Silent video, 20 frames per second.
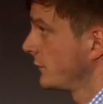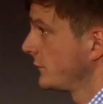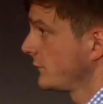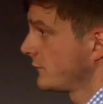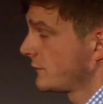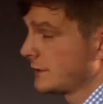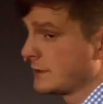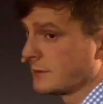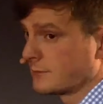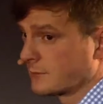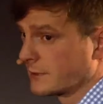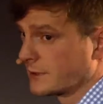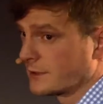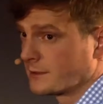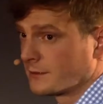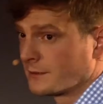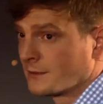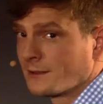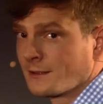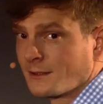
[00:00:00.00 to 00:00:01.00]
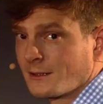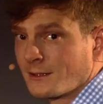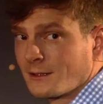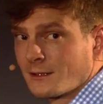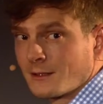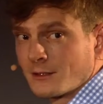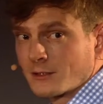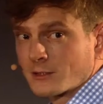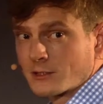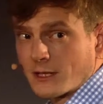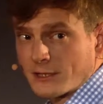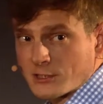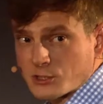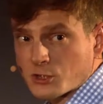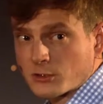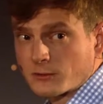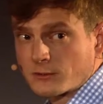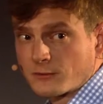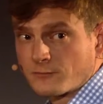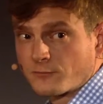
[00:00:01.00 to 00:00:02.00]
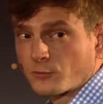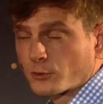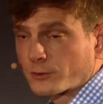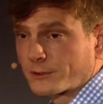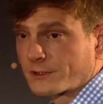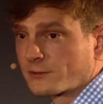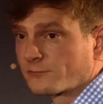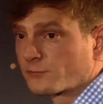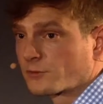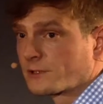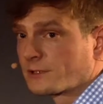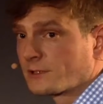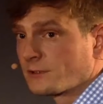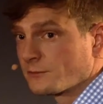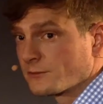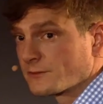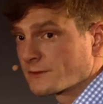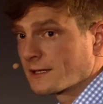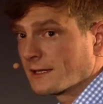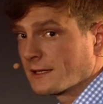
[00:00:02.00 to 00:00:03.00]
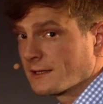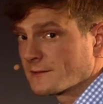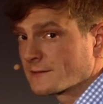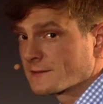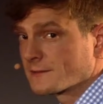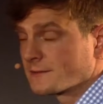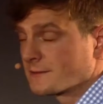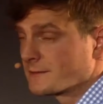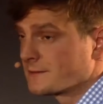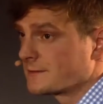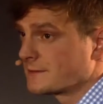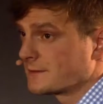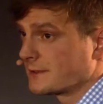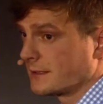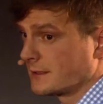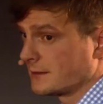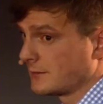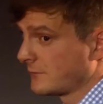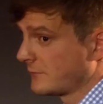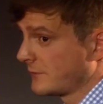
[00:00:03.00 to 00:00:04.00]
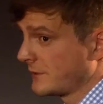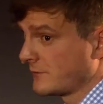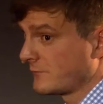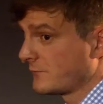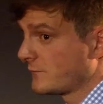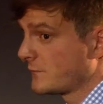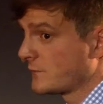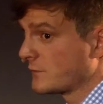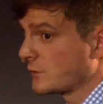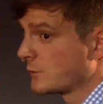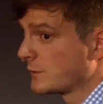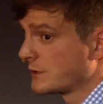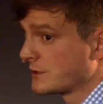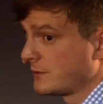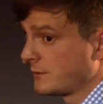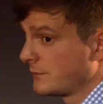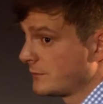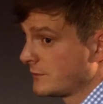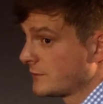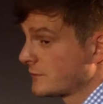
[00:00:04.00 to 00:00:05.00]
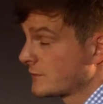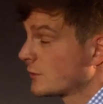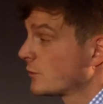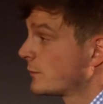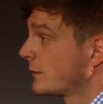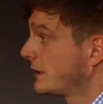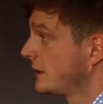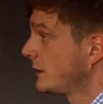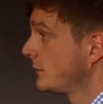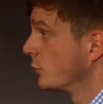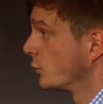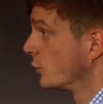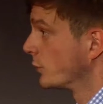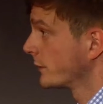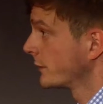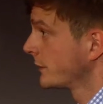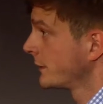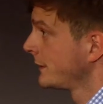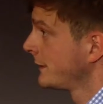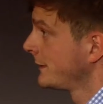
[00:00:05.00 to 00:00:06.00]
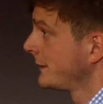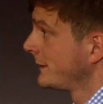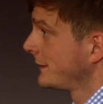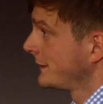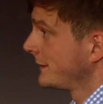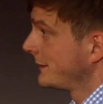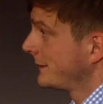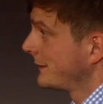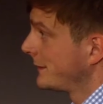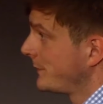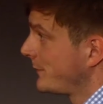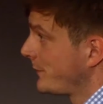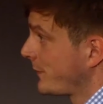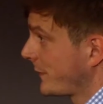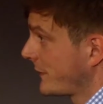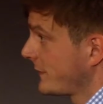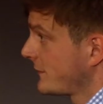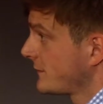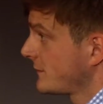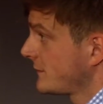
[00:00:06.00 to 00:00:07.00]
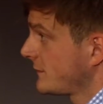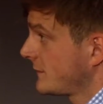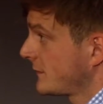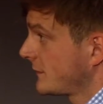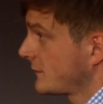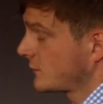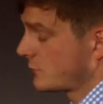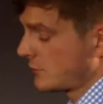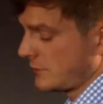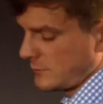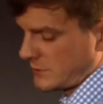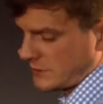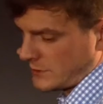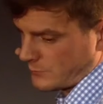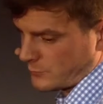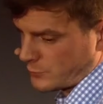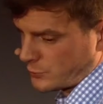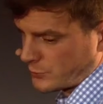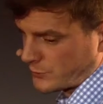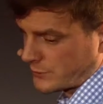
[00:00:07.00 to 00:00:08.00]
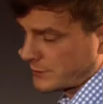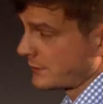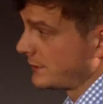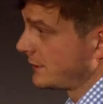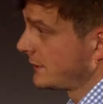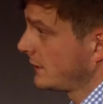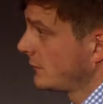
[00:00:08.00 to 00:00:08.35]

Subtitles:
You've seen I showed you 4 different use cases, and we have so many more. This is extremely important.